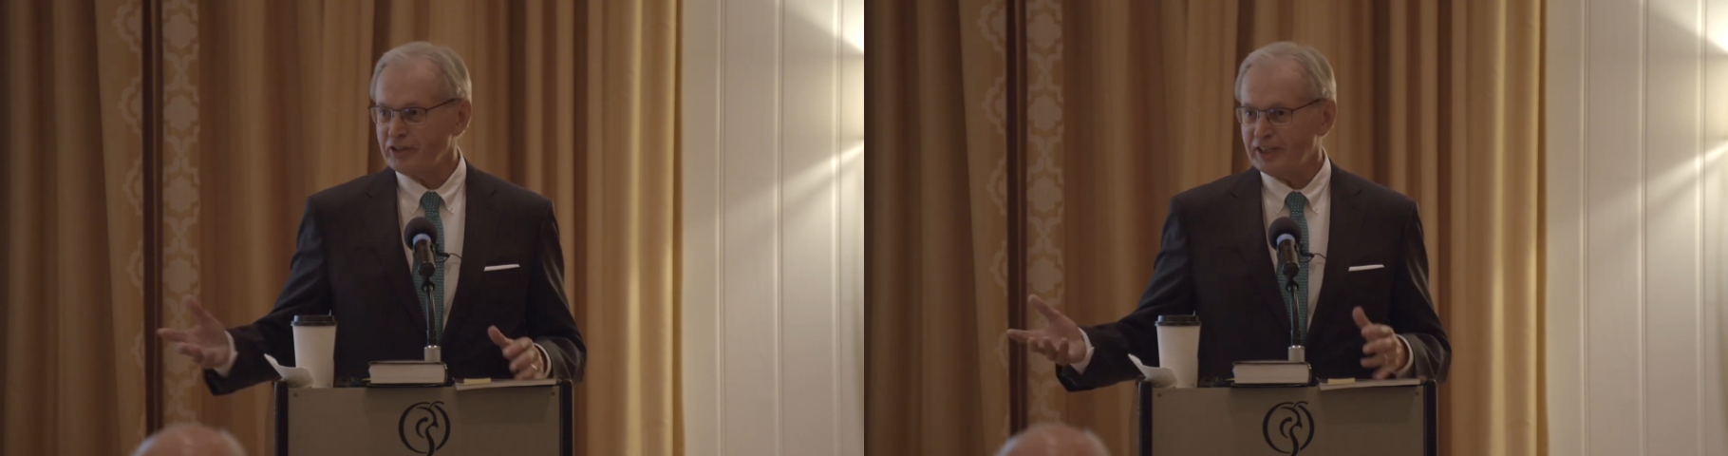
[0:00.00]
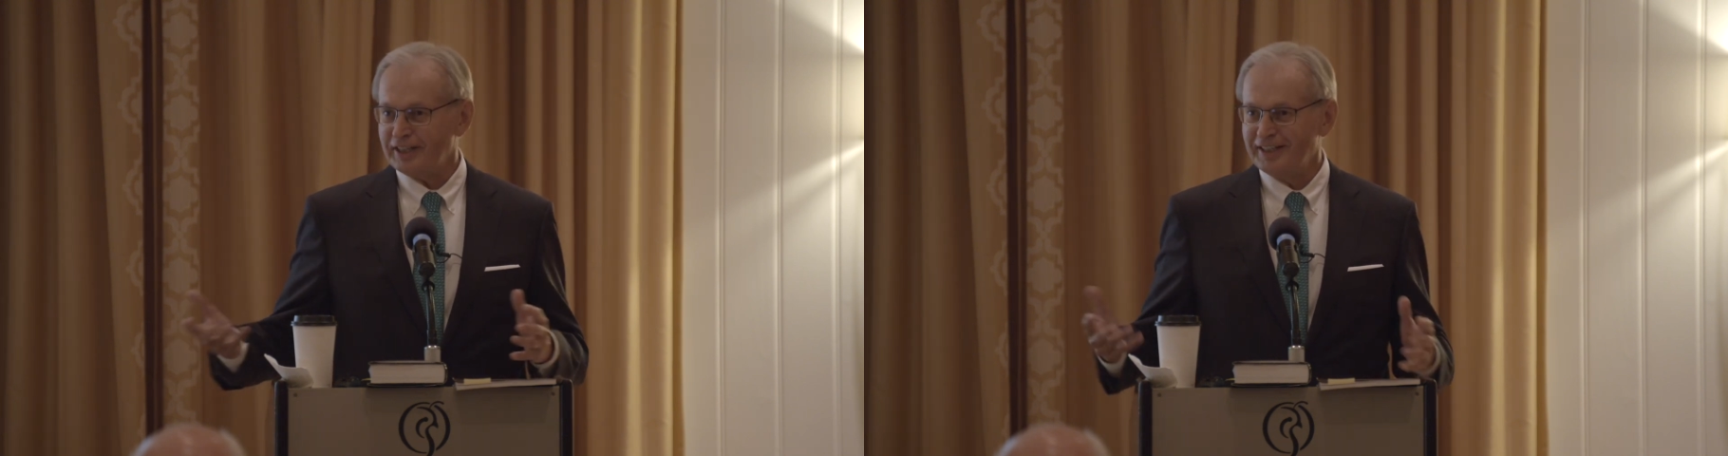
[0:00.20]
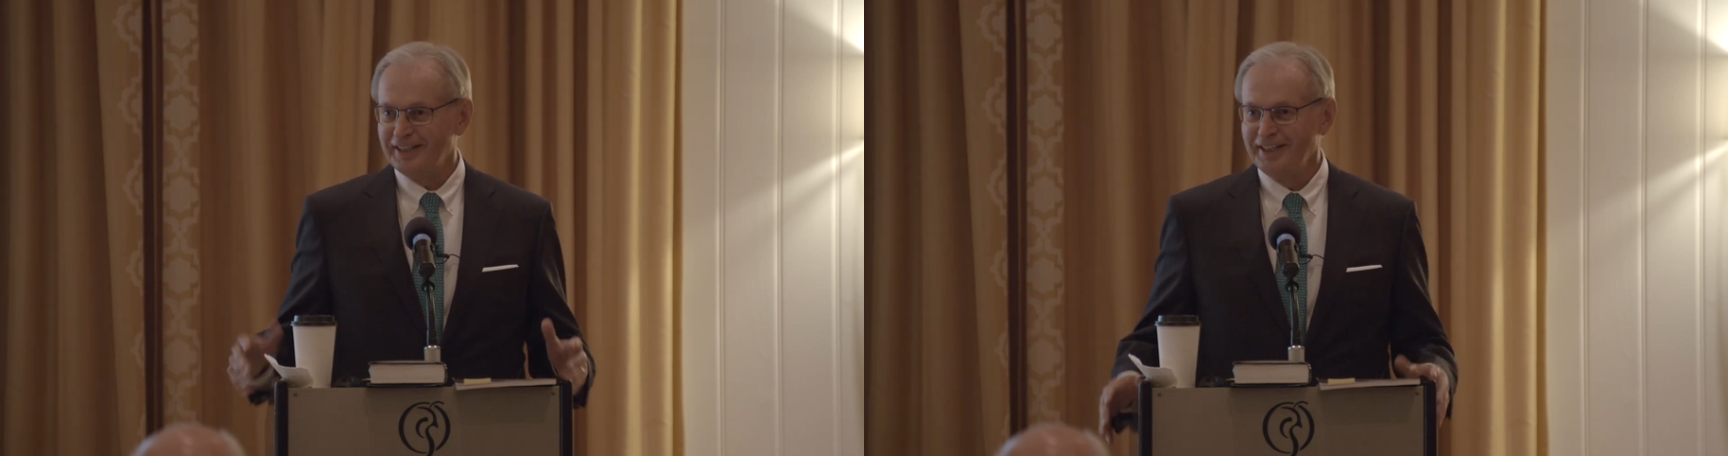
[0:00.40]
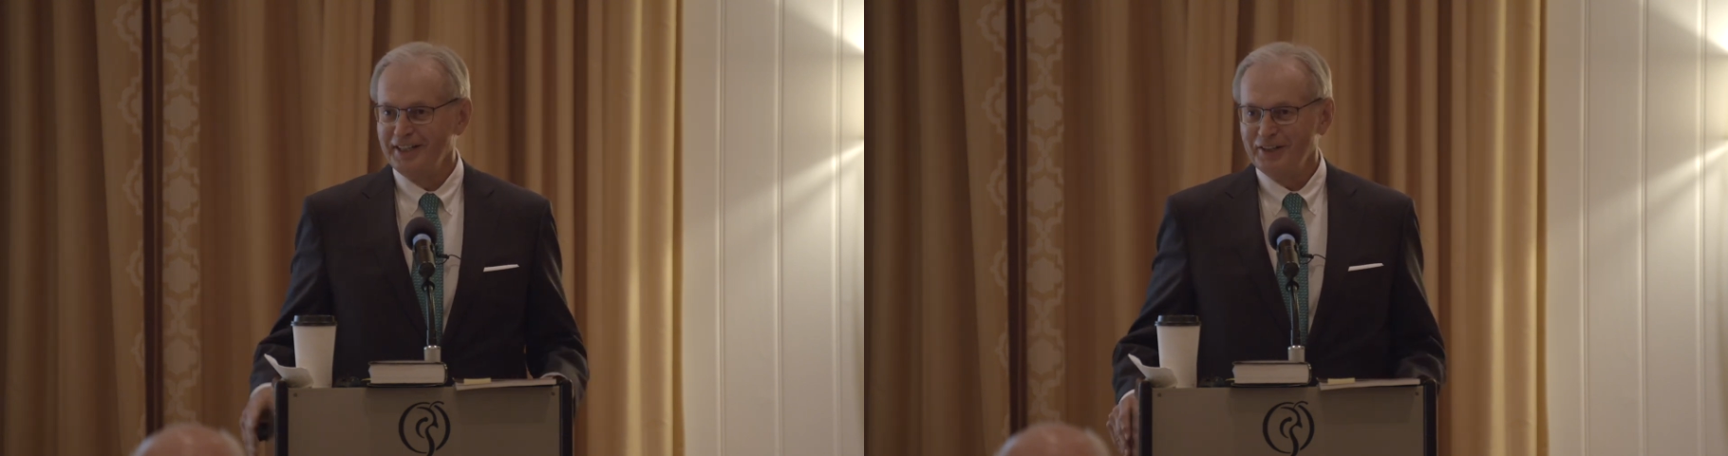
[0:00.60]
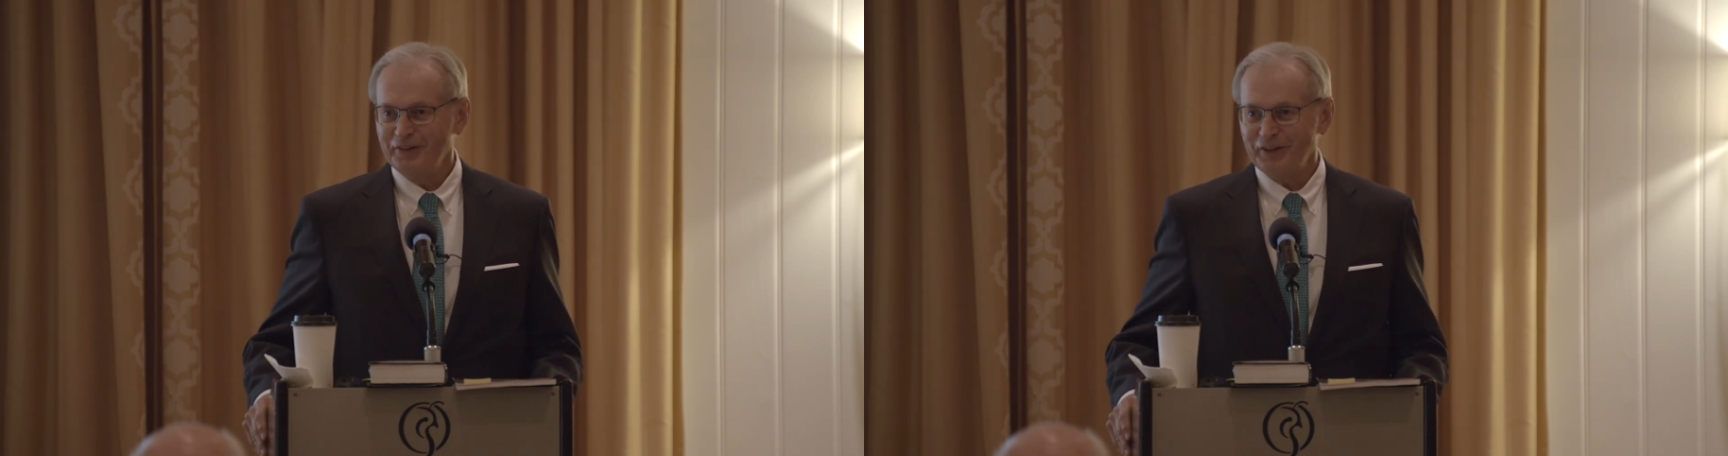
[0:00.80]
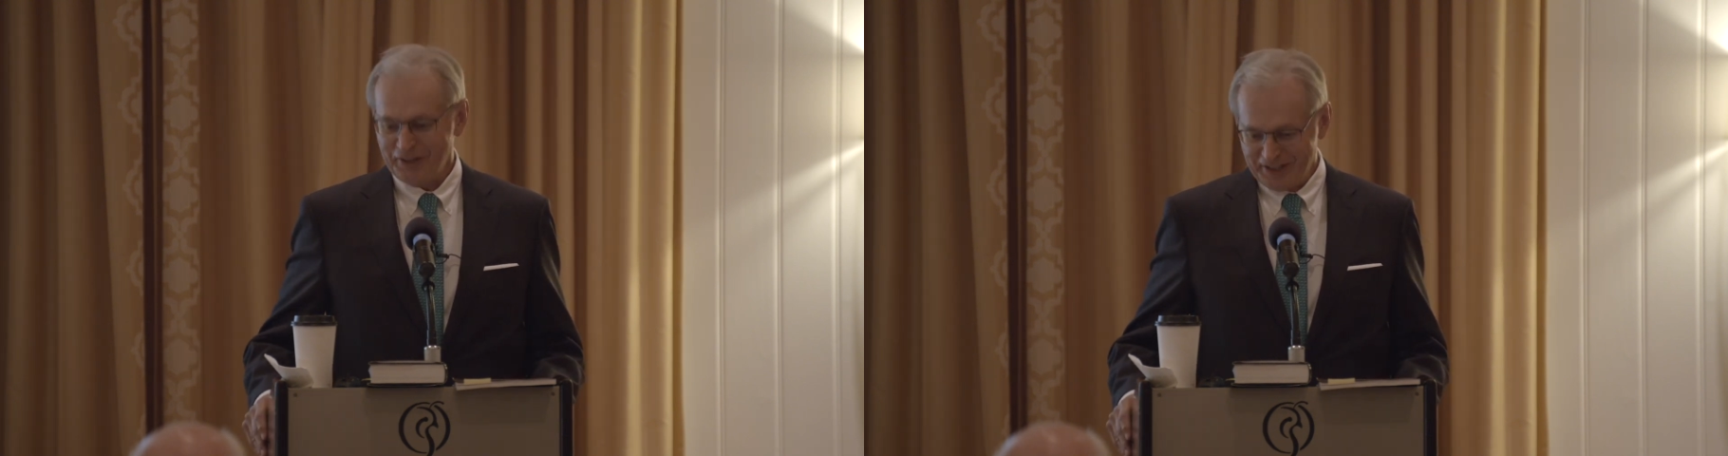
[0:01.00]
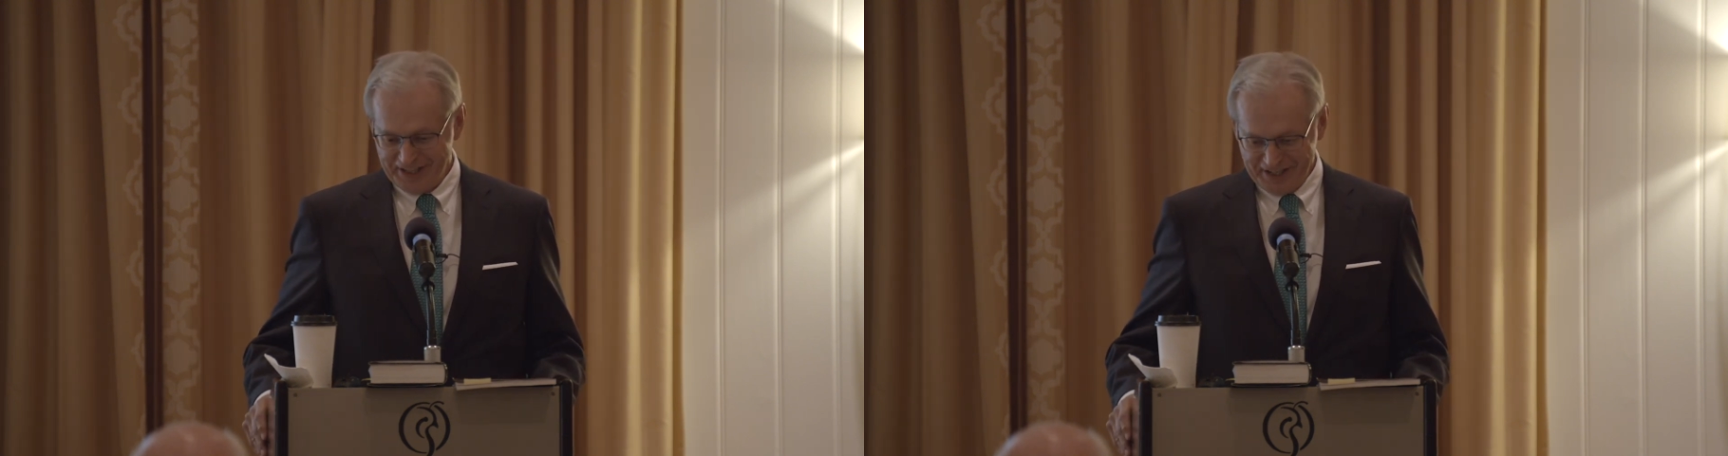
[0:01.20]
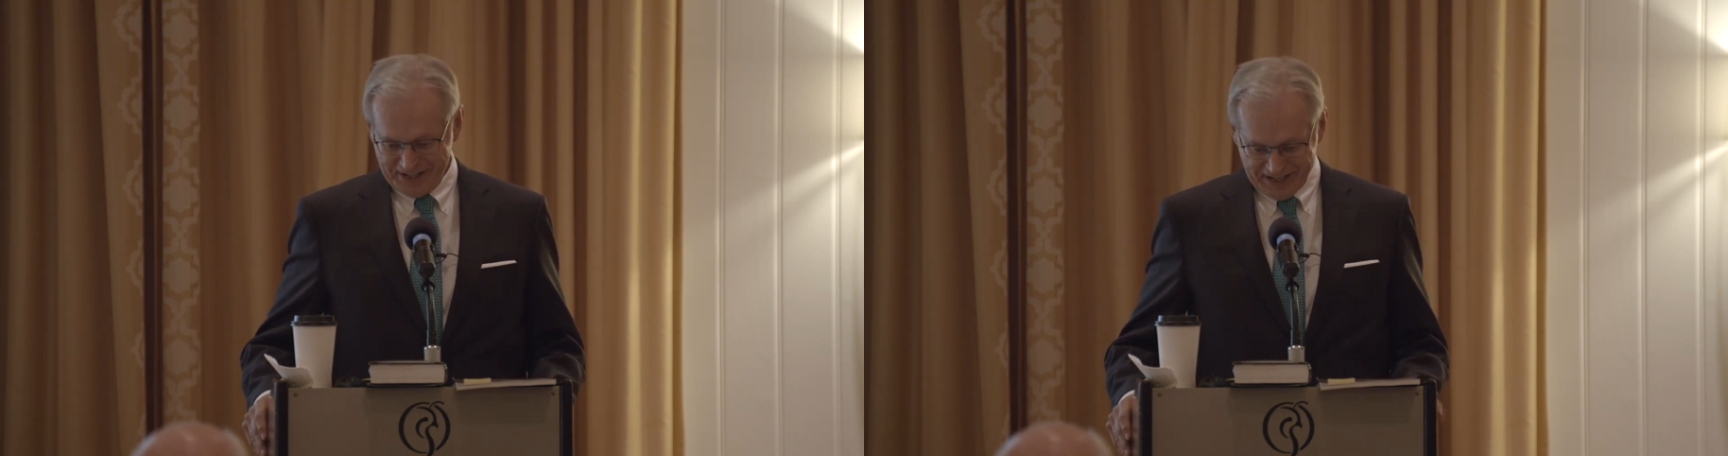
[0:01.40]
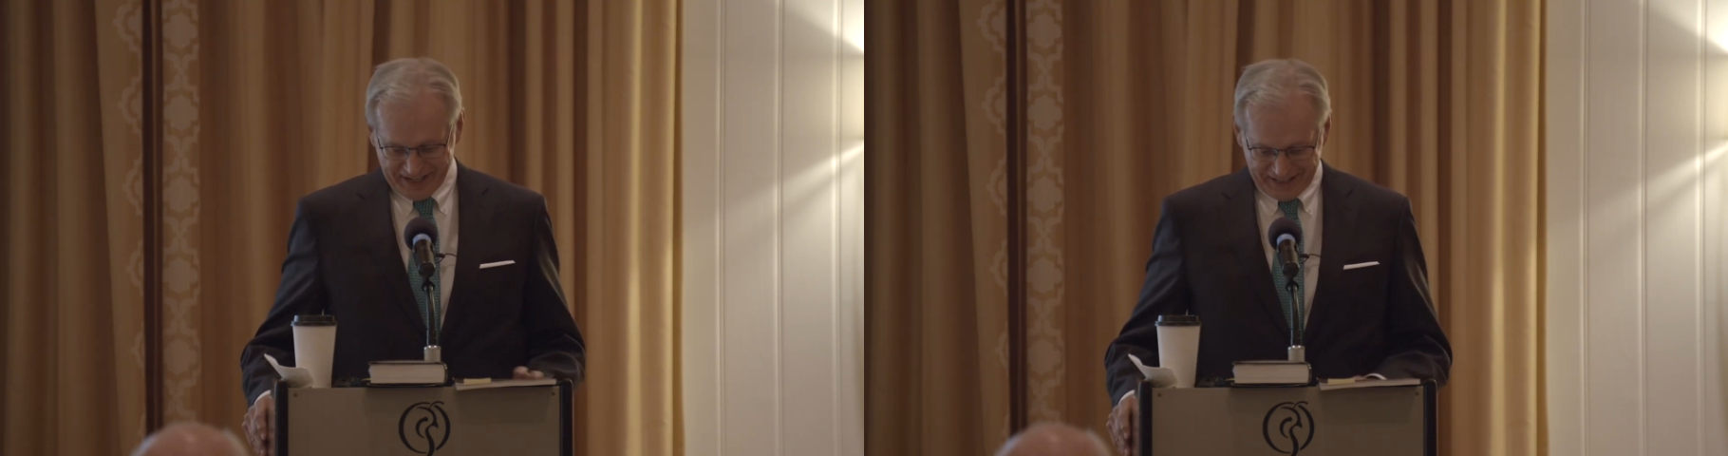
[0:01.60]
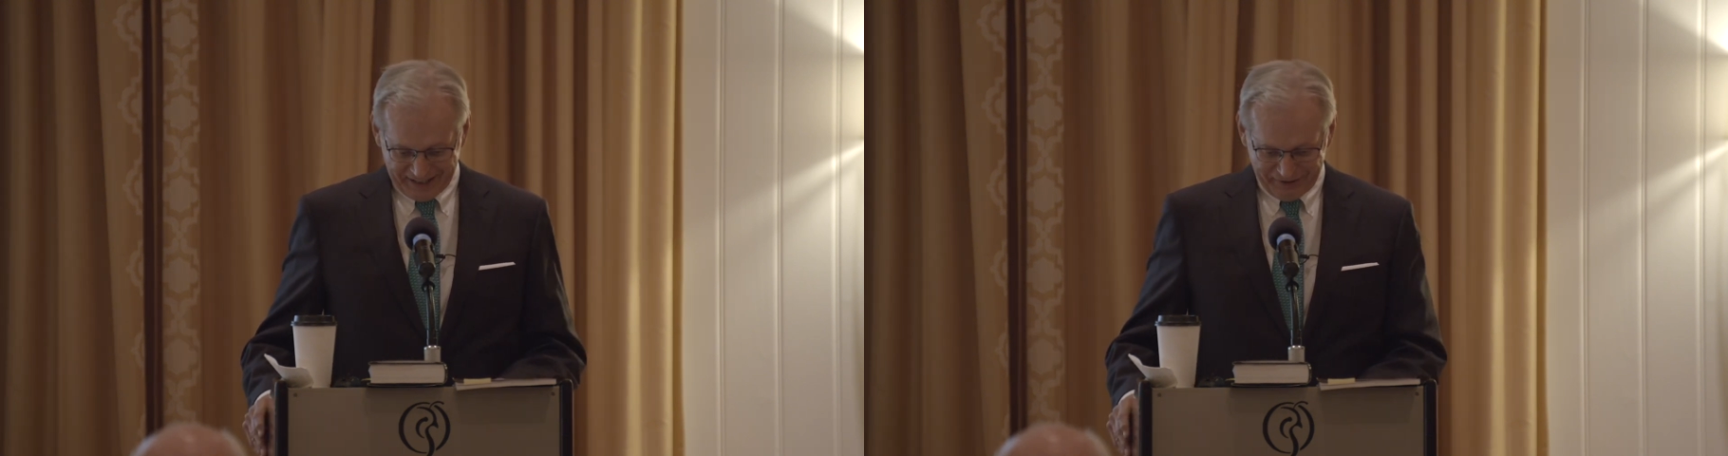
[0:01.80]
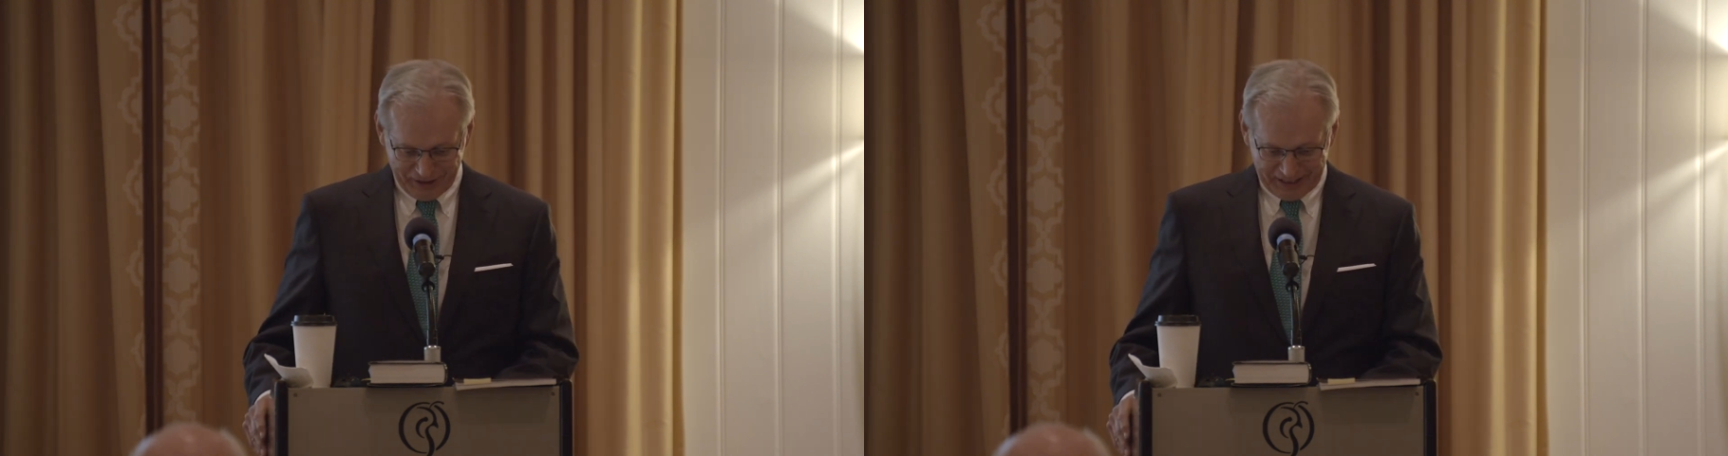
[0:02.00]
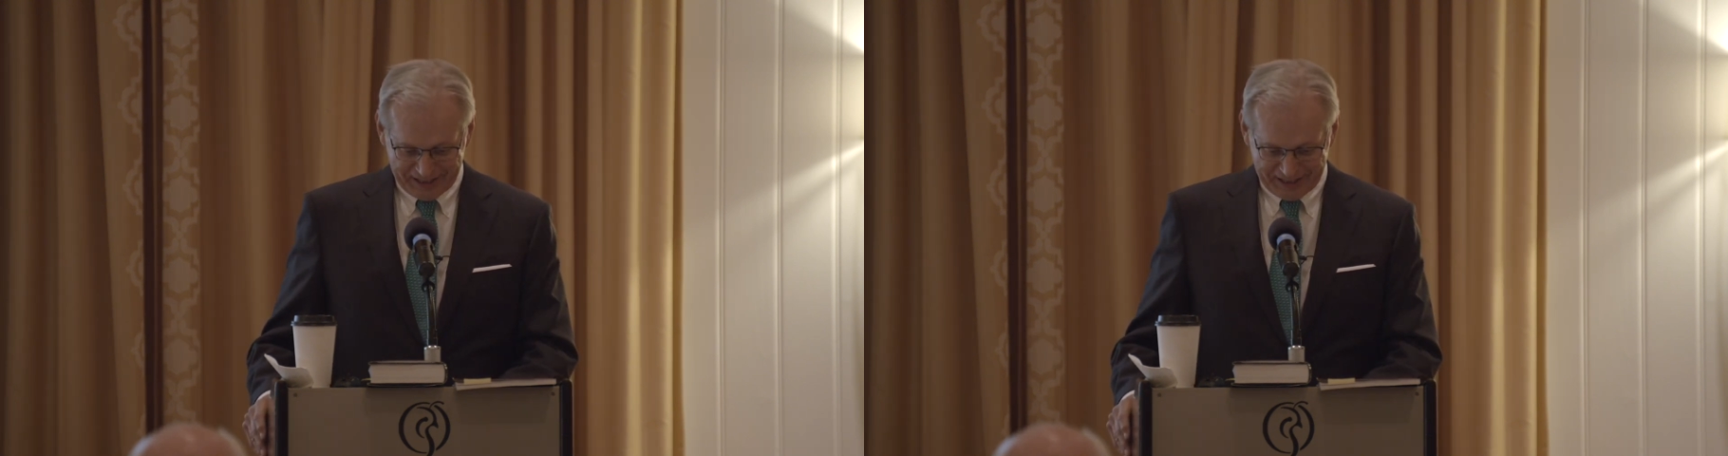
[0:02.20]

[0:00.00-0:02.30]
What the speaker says: What